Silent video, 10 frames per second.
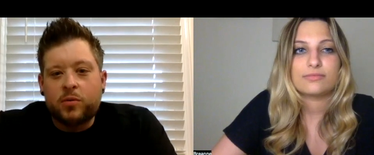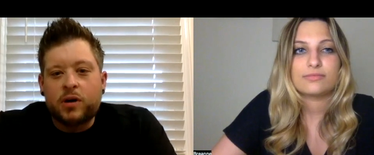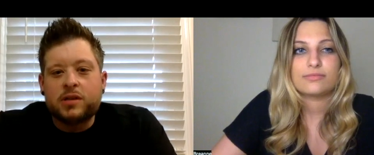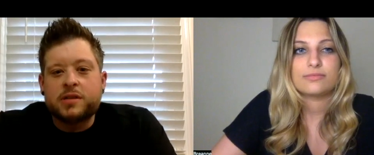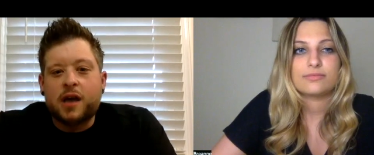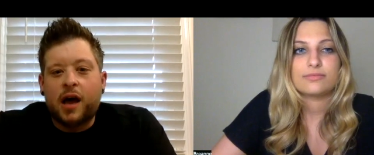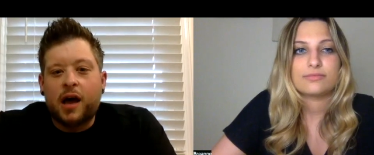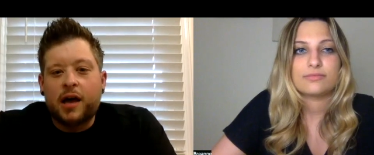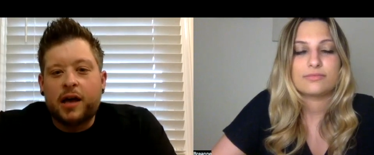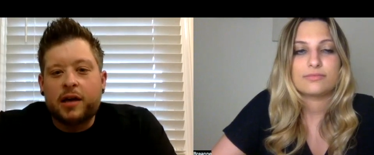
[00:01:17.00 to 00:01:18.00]
Speaker 1: was
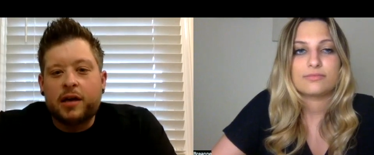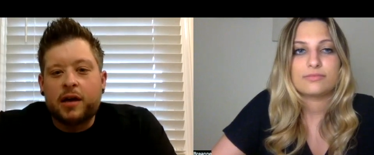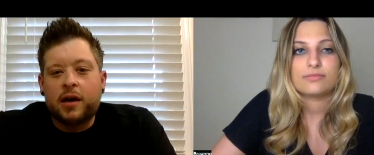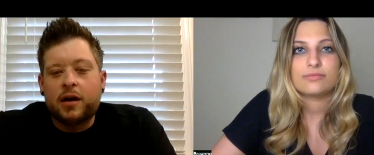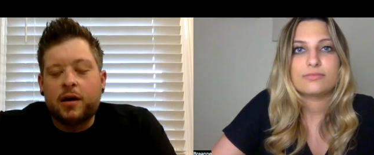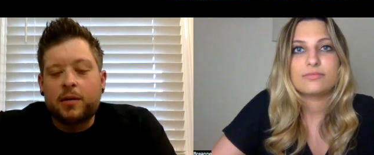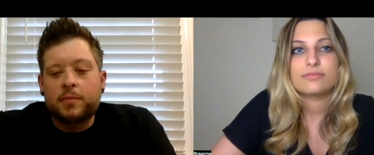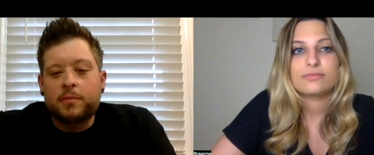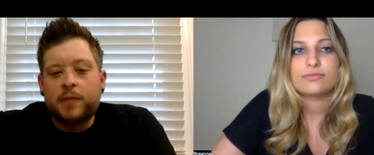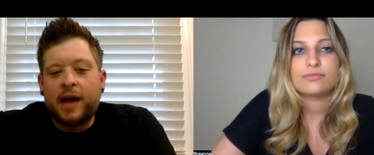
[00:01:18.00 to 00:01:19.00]
I
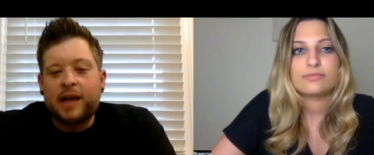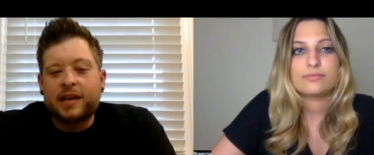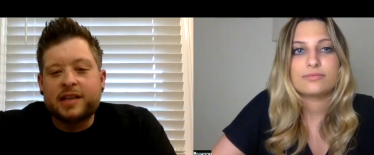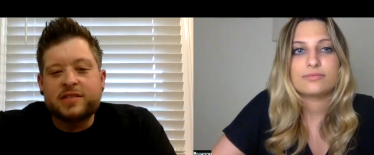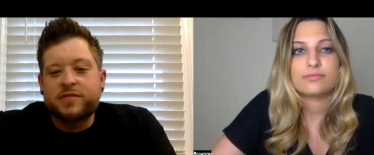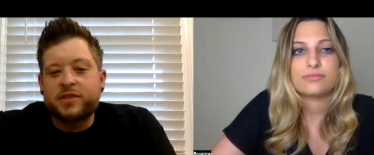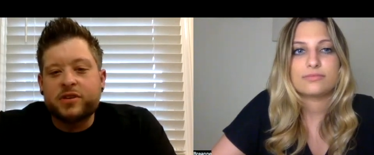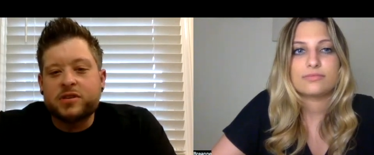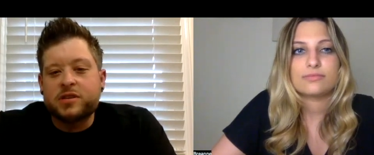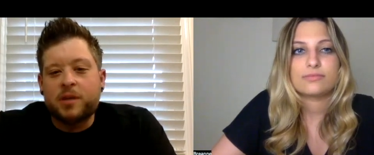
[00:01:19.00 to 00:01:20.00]
had like
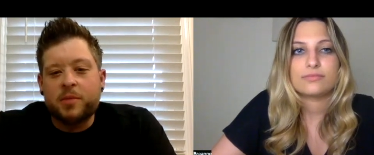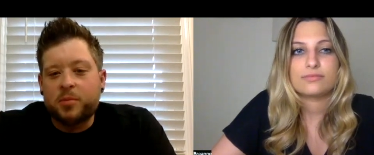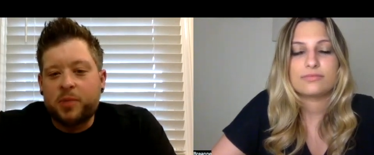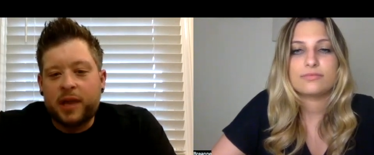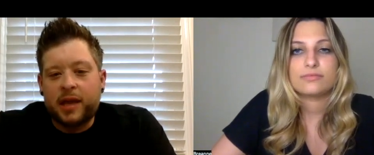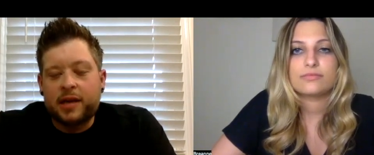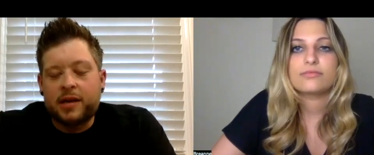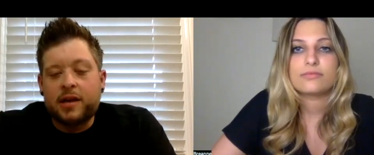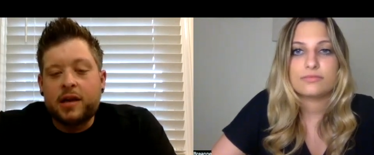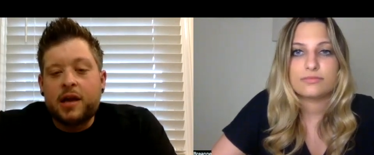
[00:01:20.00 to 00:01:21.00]
severe stomach
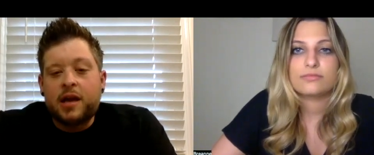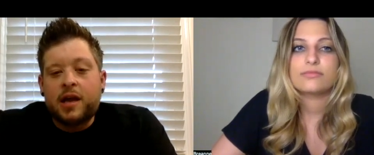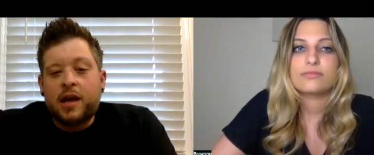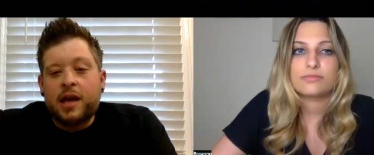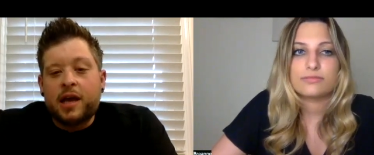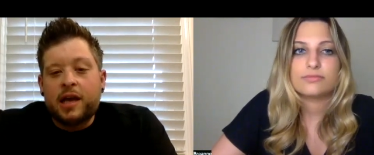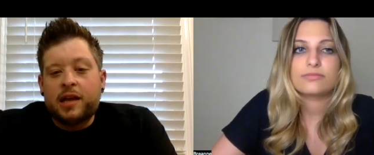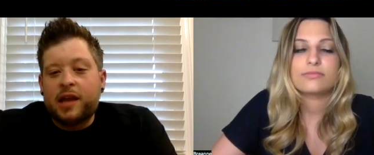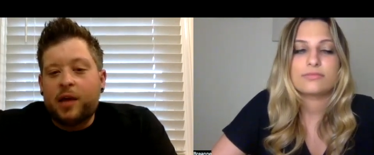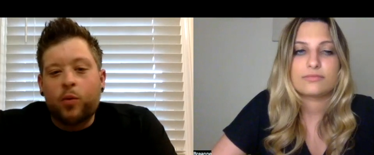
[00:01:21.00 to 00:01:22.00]
pain.
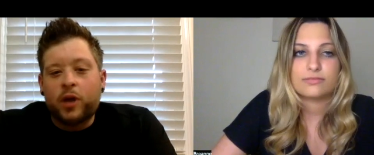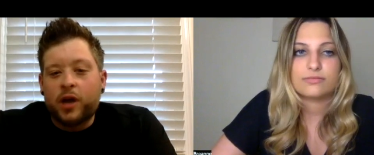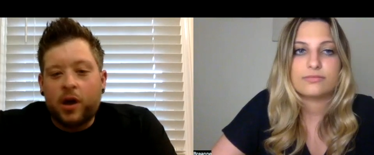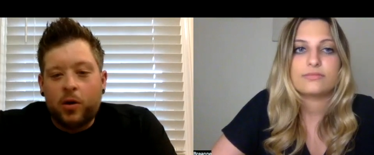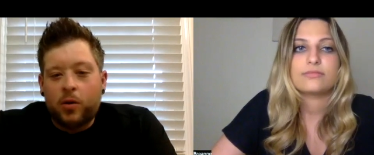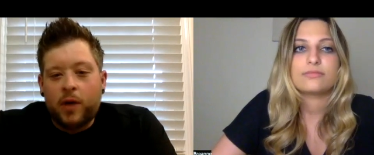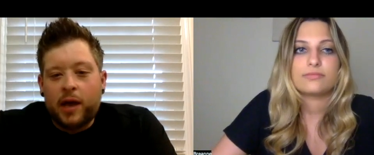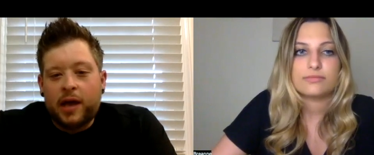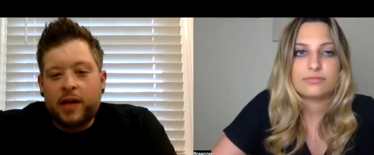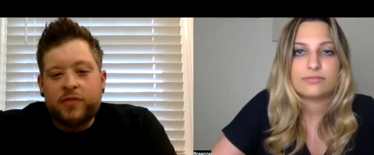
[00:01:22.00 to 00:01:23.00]
That wouldn't go
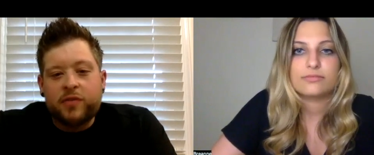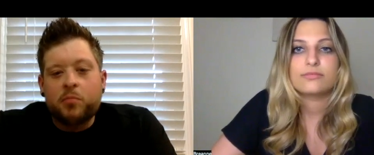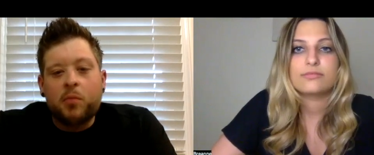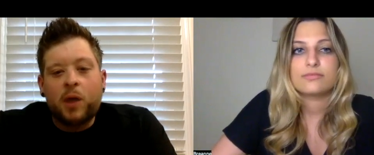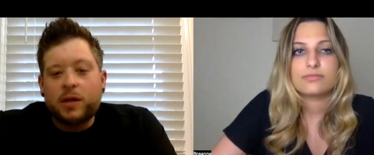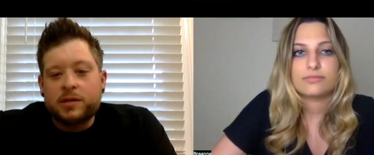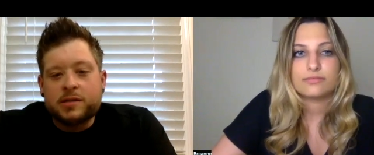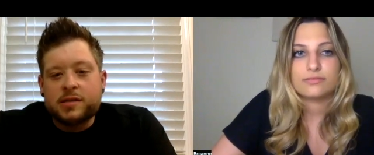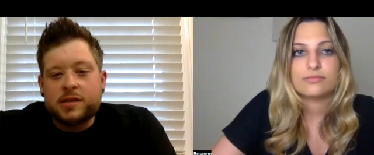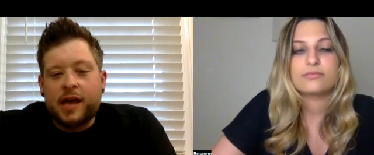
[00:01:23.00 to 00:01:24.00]
away for
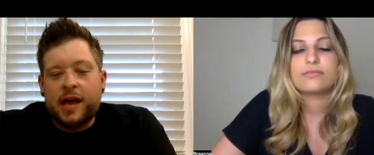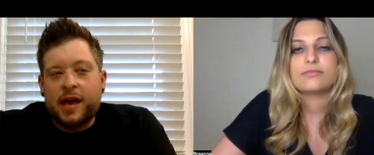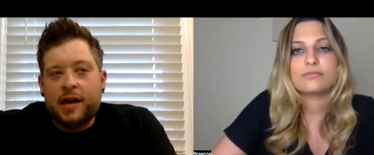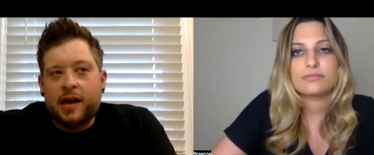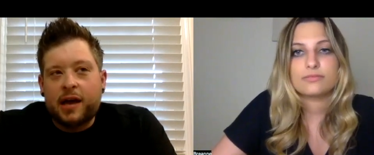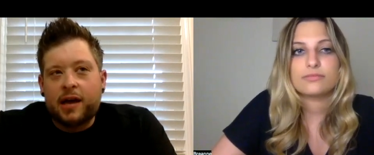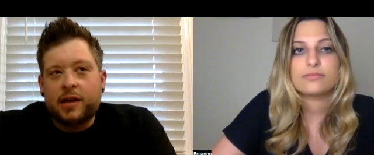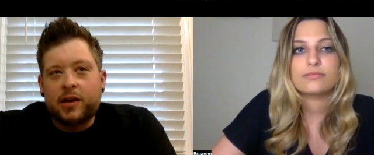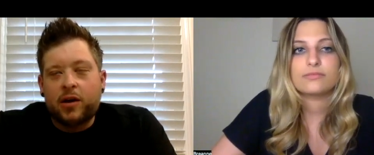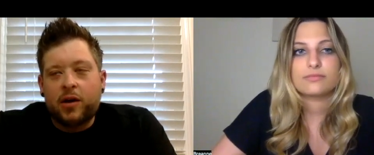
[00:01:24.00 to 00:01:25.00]
months. And,
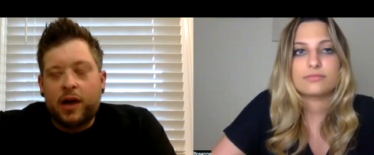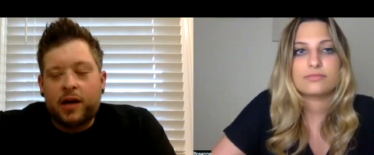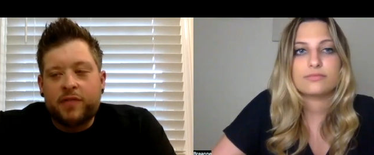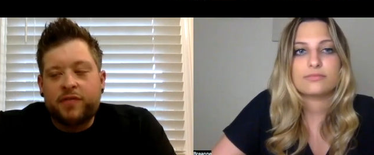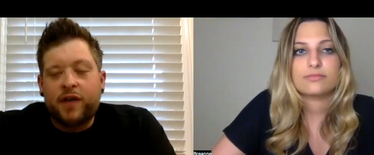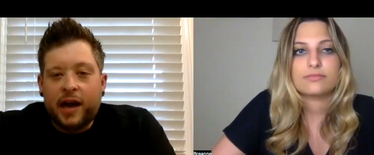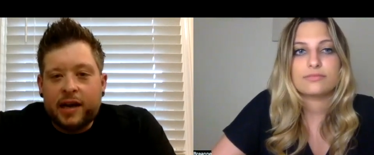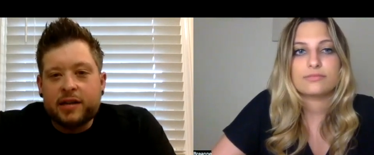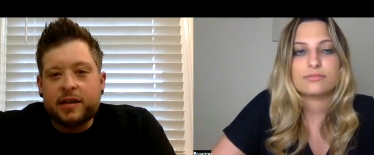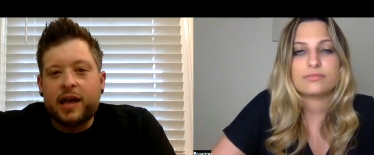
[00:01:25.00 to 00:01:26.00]
you know,
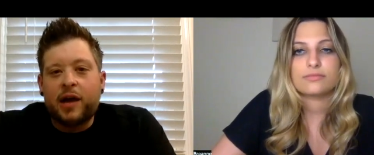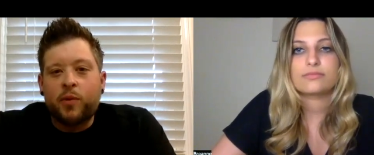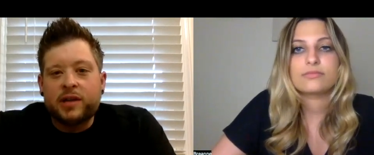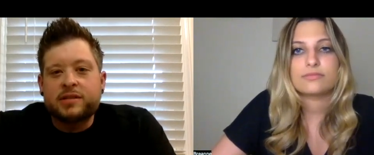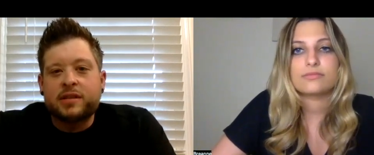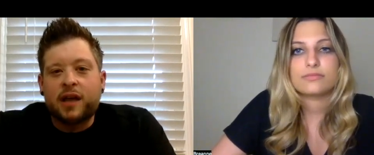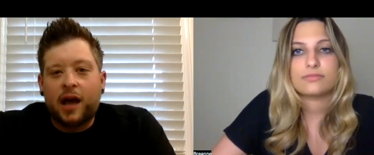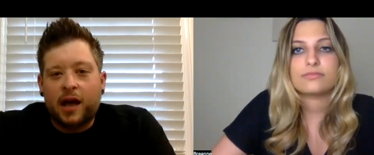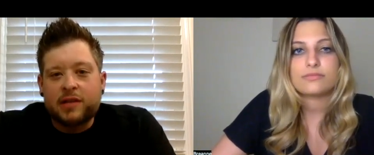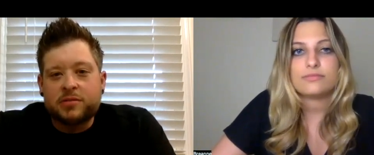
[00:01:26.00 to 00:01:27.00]
finally I went to the
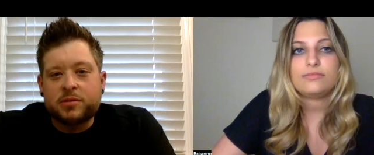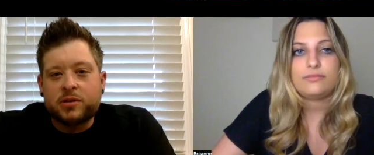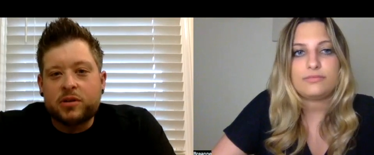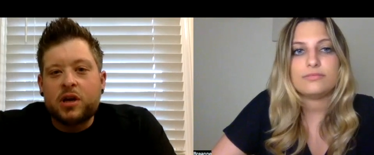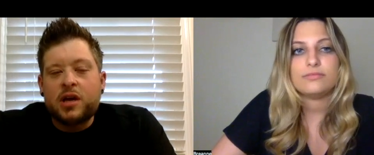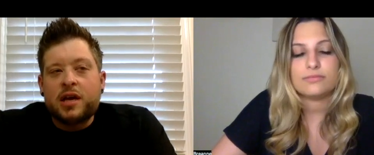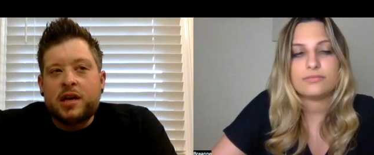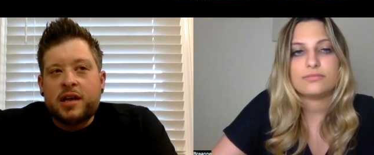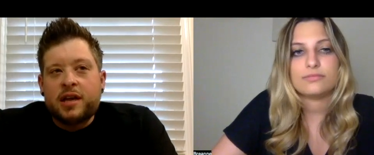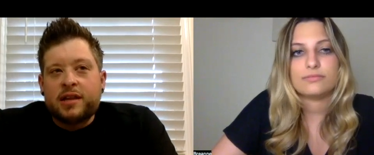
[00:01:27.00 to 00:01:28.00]
hospital.
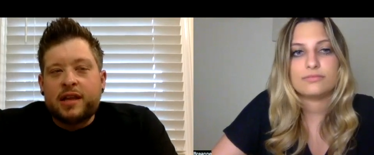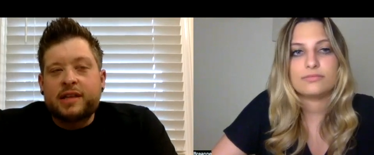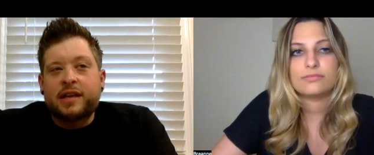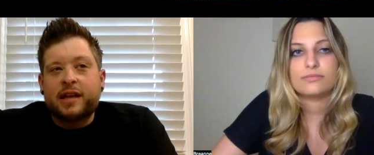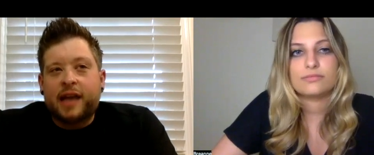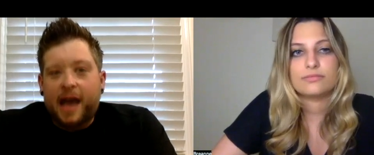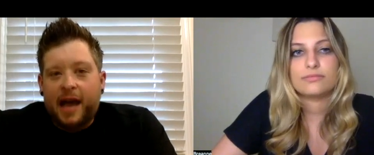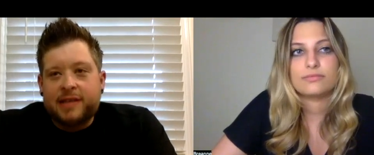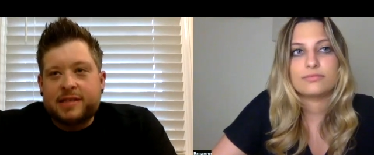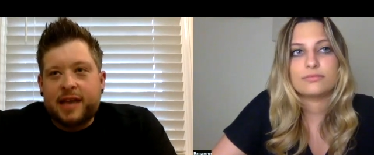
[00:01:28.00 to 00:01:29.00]
They did a
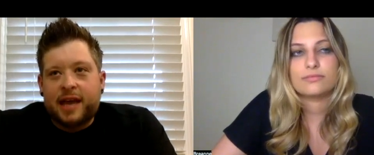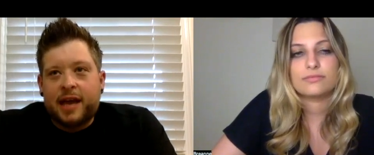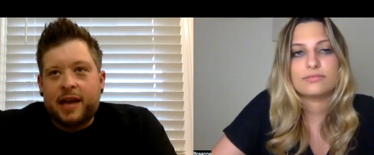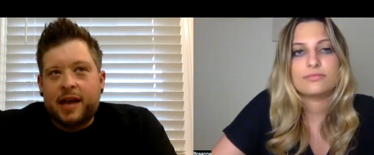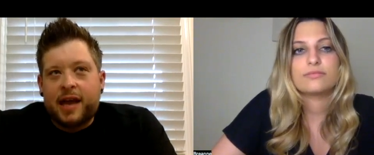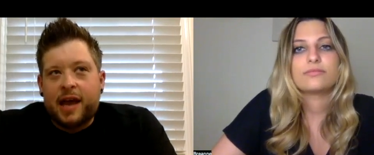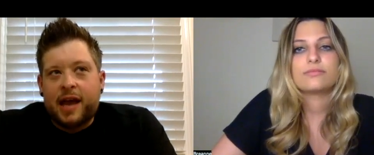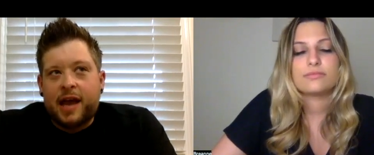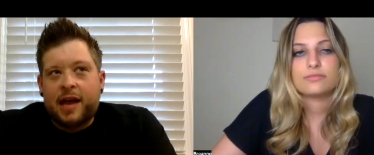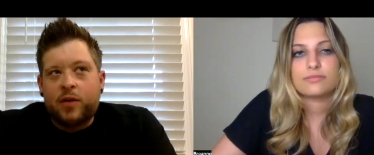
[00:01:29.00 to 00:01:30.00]
CAT scan.
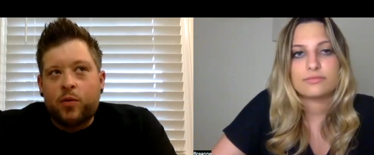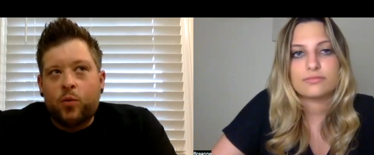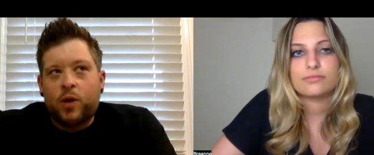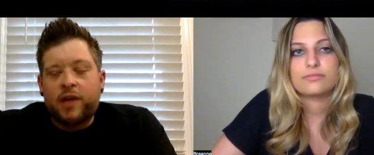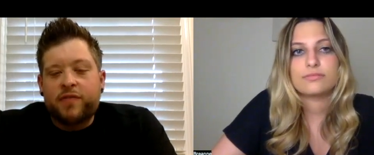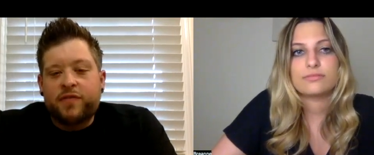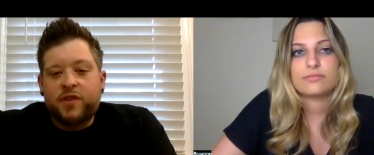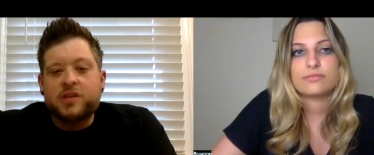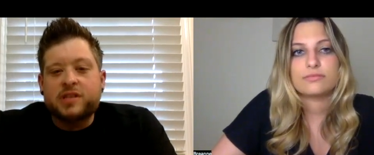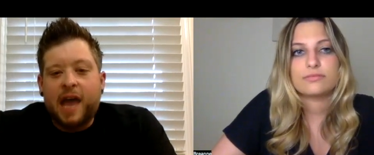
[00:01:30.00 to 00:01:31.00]
And when I
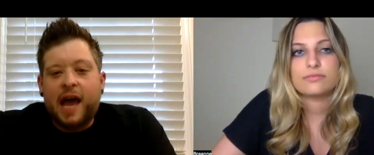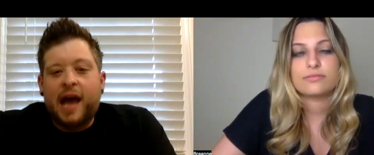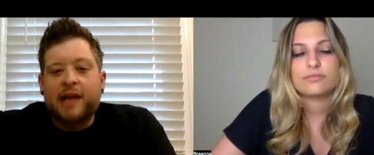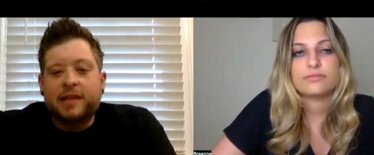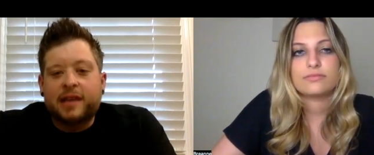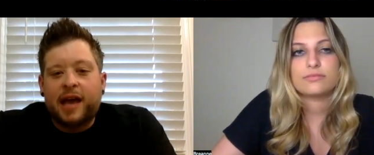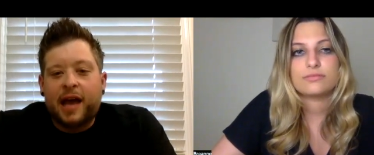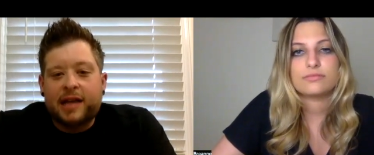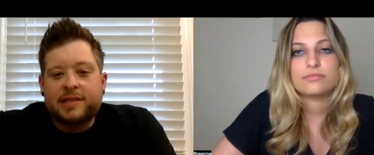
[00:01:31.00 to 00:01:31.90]
first had the CAT